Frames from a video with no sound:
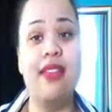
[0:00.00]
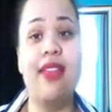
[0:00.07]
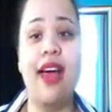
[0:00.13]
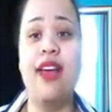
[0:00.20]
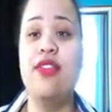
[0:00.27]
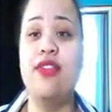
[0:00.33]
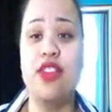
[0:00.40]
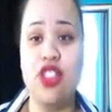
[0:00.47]

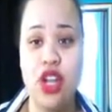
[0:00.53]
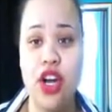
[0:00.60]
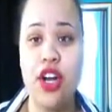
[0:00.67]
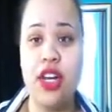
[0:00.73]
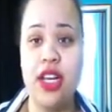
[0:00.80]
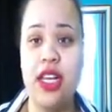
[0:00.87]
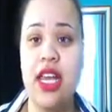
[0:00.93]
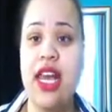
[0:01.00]
life
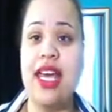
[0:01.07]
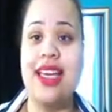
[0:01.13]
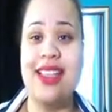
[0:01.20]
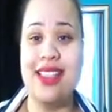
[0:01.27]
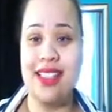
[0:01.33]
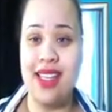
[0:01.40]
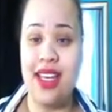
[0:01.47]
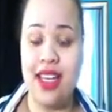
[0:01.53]
journey
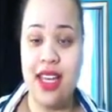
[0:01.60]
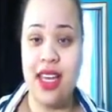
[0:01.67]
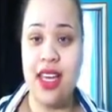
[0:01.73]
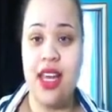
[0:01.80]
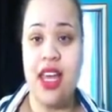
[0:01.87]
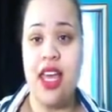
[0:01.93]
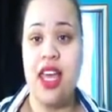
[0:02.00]
is like.